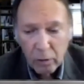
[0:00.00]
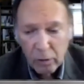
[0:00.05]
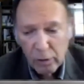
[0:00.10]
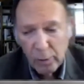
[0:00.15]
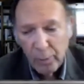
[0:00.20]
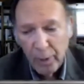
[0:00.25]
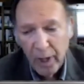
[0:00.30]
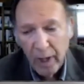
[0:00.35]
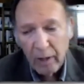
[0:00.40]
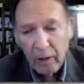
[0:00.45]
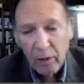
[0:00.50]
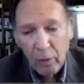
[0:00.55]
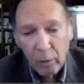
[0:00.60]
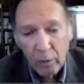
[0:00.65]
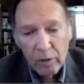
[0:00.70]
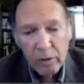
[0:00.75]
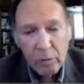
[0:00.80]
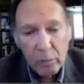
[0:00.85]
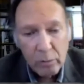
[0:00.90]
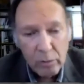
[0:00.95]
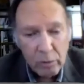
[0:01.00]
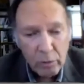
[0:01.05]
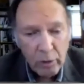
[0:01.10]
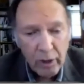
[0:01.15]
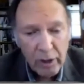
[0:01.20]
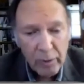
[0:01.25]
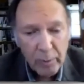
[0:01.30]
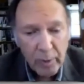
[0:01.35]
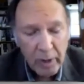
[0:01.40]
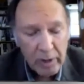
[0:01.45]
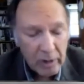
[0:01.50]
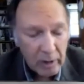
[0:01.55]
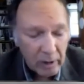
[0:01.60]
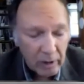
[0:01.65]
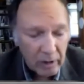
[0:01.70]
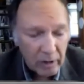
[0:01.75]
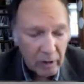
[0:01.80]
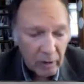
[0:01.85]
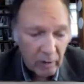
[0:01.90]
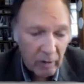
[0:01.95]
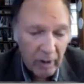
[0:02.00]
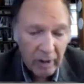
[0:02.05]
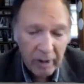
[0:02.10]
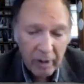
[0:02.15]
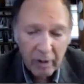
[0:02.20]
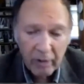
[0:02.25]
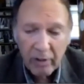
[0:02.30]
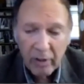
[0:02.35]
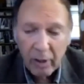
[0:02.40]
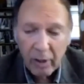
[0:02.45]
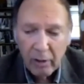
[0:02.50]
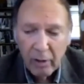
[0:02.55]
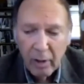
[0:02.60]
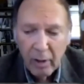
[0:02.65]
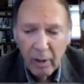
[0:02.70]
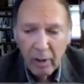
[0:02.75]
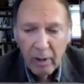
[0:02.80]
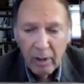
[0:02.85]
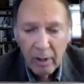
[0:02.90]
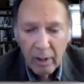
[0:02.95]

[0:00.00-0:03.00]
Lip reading: So Japan, of course, was trespassing into the Grand Area.